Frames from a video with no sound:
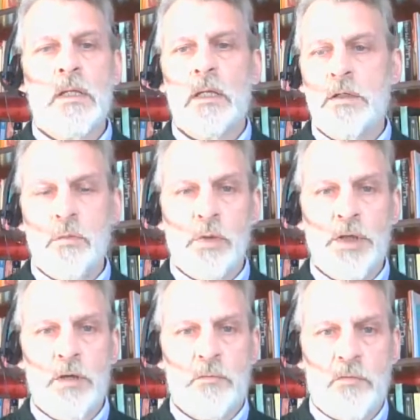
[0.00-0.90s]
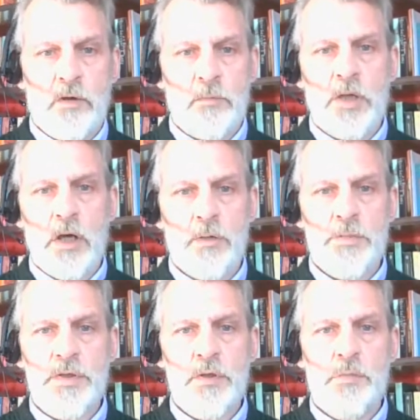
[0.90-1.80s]
Now, you will note from
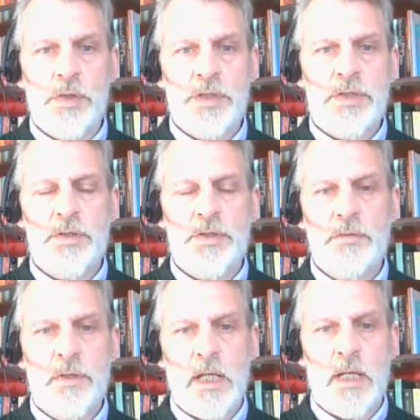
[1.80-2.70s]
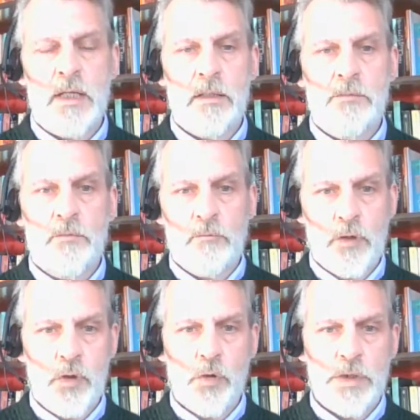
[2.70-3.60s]
column 2.2 that I have
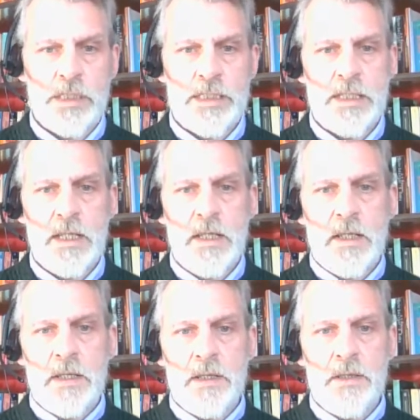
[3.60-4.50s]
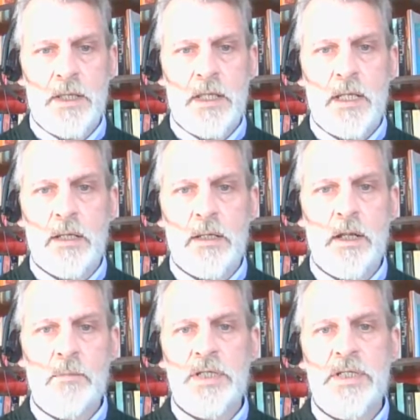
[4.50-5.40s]
recorded the
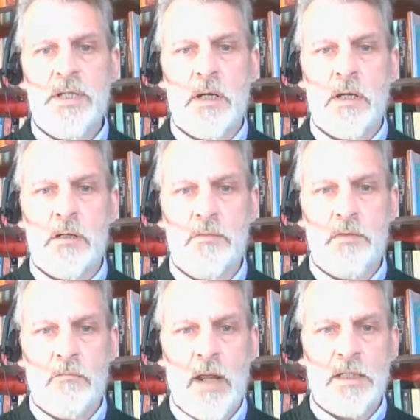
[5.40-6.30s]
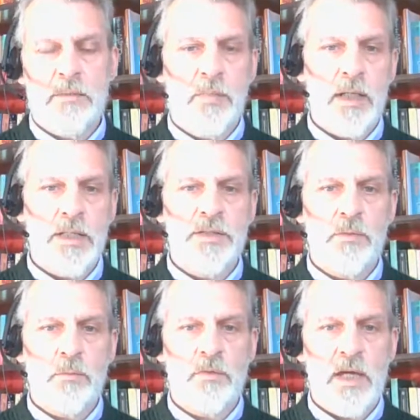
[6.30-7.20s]
numbers of rat complaints
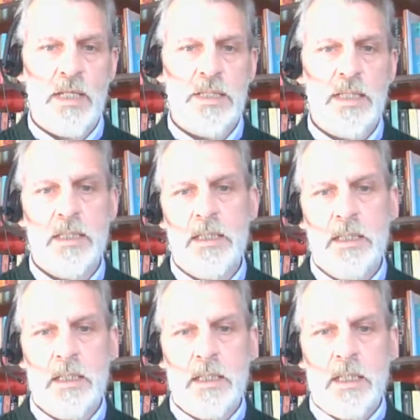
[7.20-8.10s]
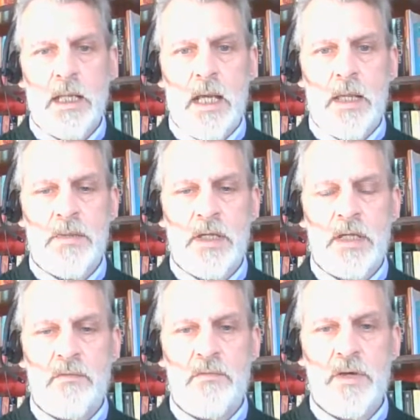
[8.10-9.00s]
that we've had.
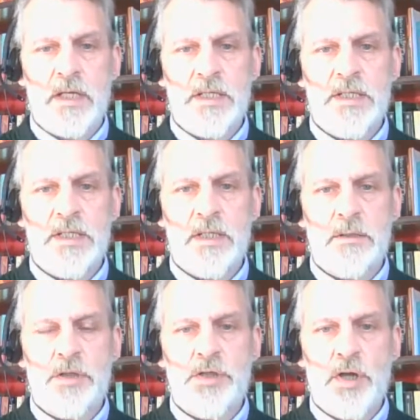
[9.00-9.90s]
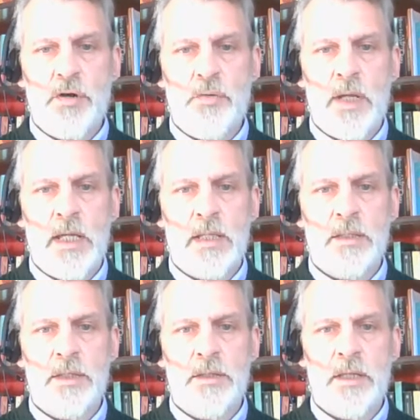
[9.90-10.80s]
The figures show
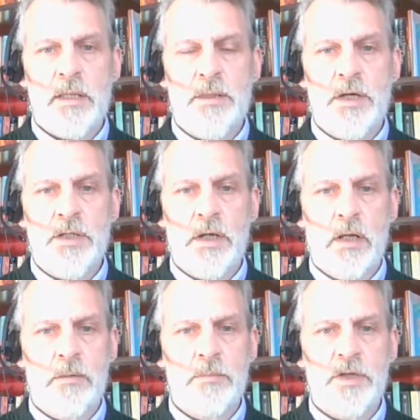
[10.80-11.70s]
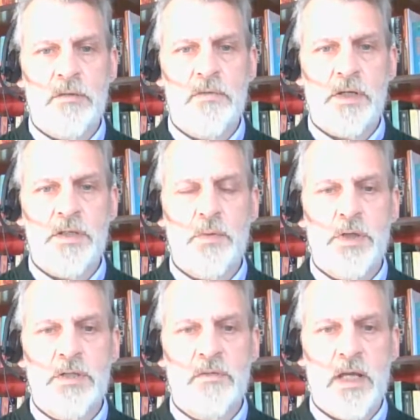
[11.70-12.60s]
in the third column that the figures were
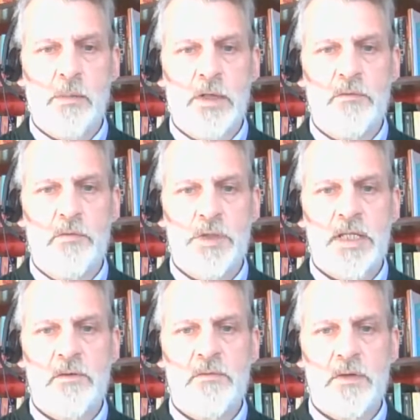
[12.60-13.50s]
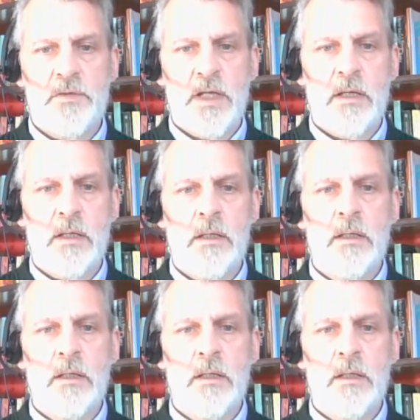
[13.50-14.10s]
not available in 14-15,